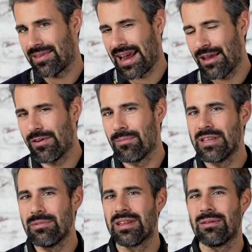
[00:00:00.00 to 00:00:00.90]
which
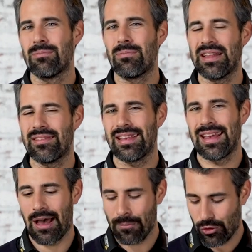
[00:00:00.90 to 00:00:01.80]
shows that he was
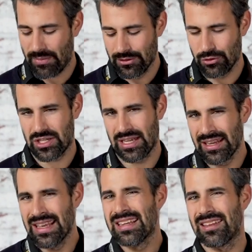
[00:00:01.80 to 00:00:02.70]
right at the top of the
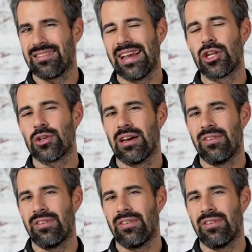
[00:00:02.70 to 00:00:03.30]
team hierarchy,